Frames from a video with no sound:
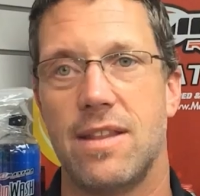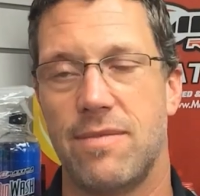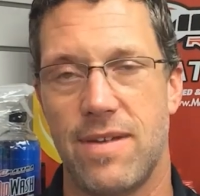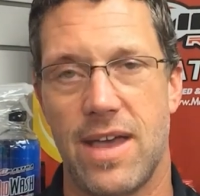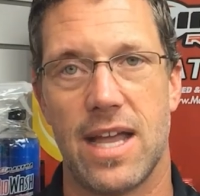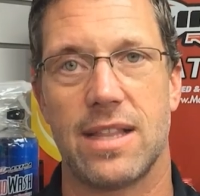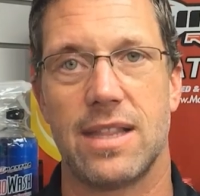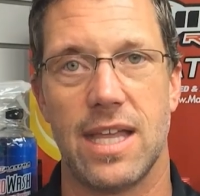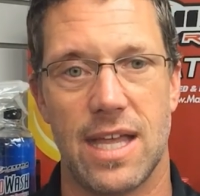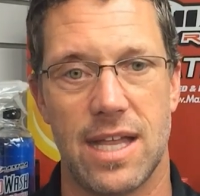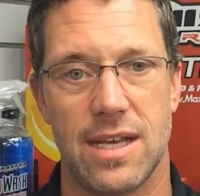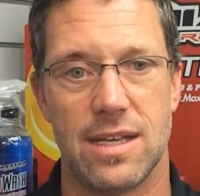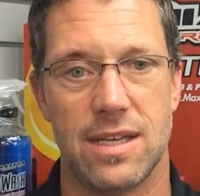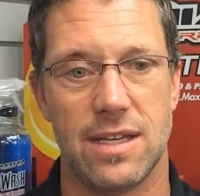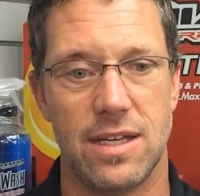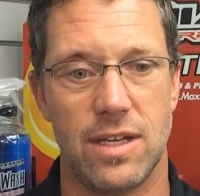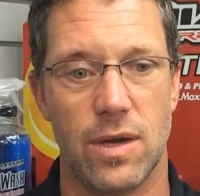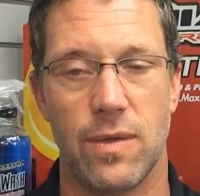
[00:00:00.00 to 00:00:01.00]
the fact that
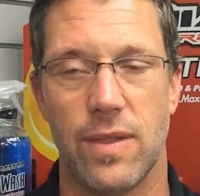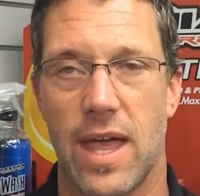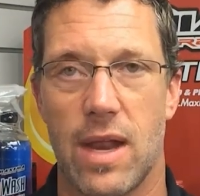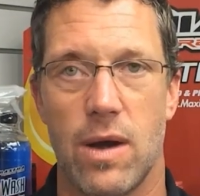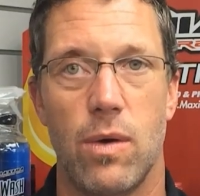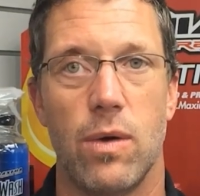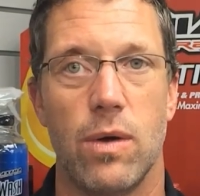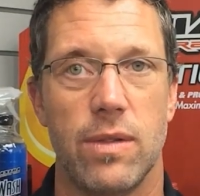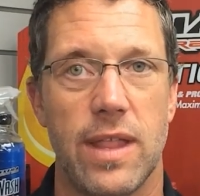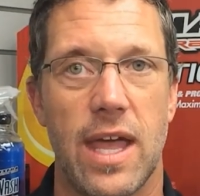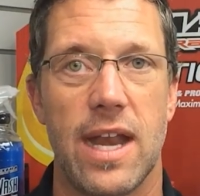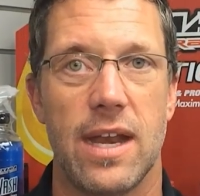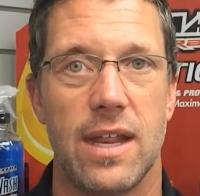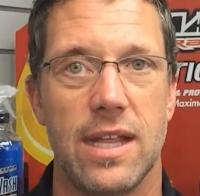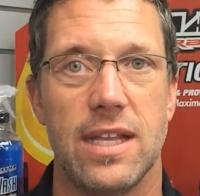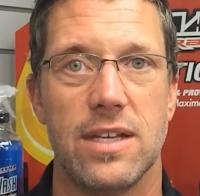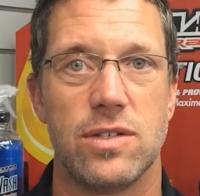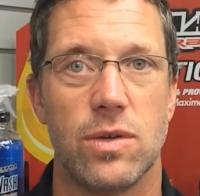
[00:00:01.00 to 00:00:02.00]
that
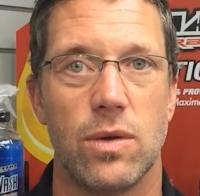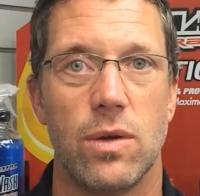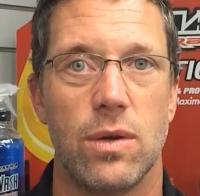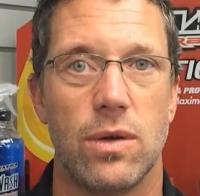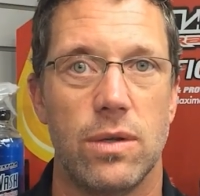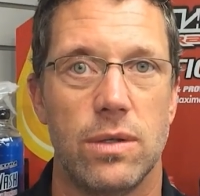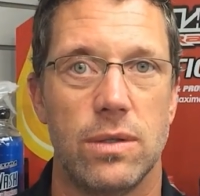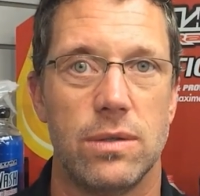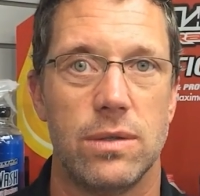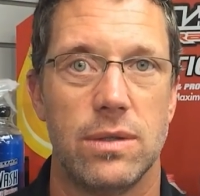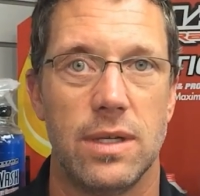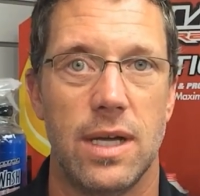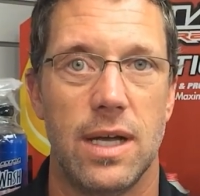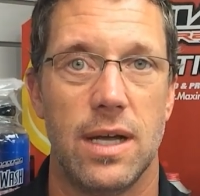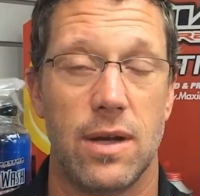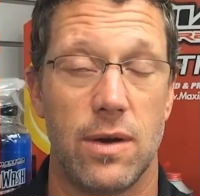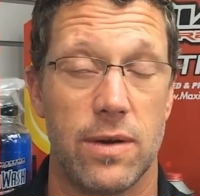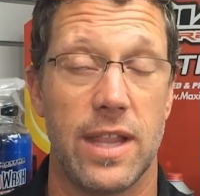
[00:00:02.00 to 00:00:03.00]
engine oil
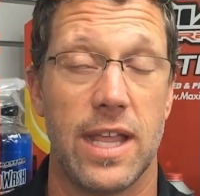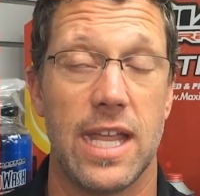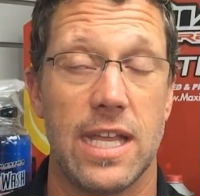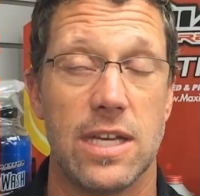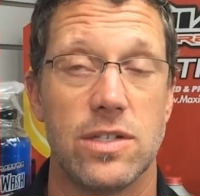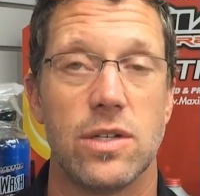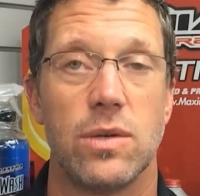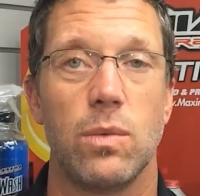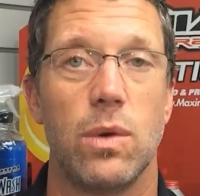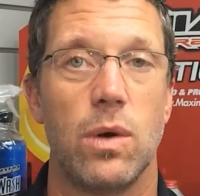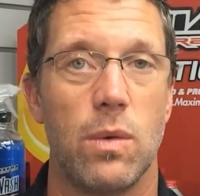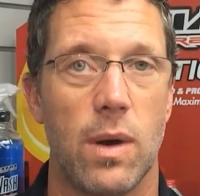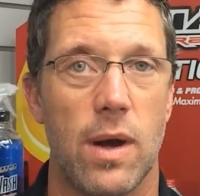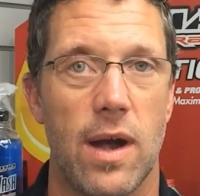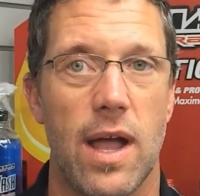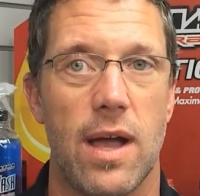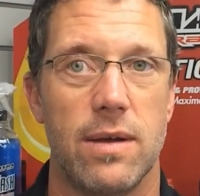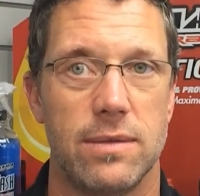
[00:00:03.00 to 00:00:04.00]
or the engine will
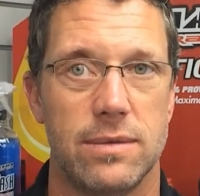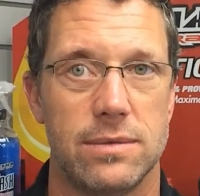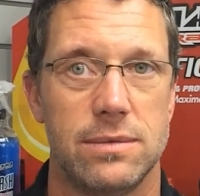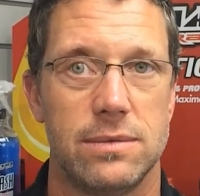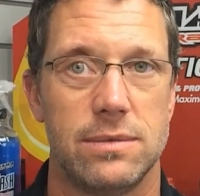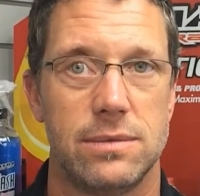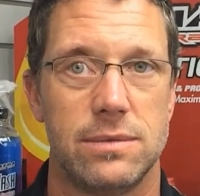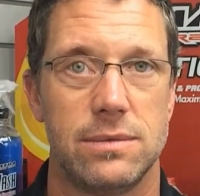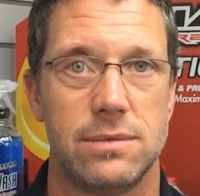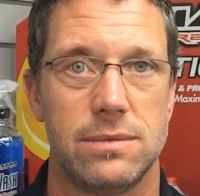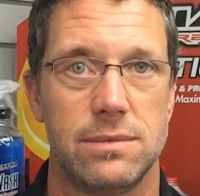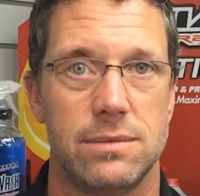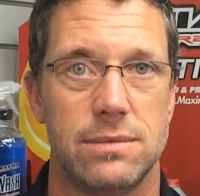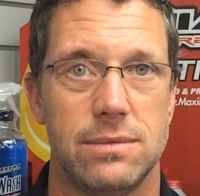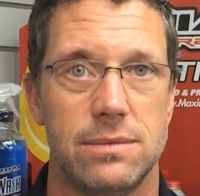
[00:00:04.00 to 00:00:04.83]
wear out.